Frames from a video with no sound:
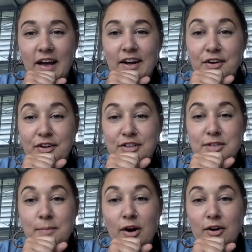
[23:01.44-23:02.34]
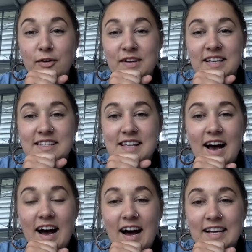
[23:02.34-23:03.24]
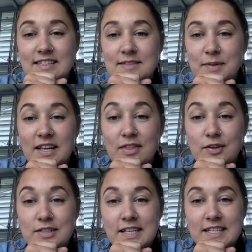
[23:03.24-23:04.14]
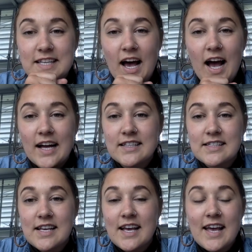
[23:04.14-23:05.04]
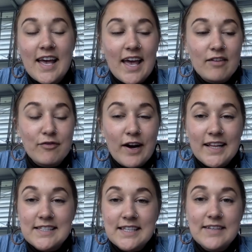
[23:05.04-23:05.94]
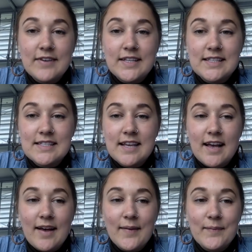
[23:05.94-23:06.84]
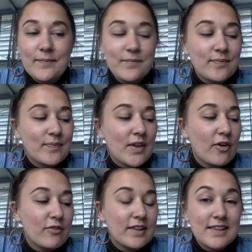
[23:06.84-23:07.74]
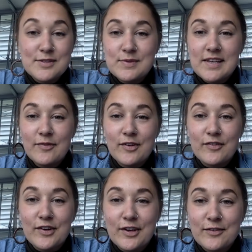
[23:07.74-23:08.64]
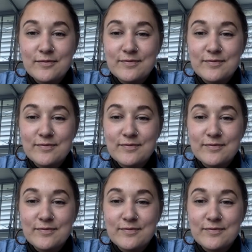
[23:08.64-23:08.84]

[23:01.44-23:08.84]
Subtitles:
I heard tomorrow is odds, meaning Thursday is odds, and Friday is evens. Hopefully this was helpful for you.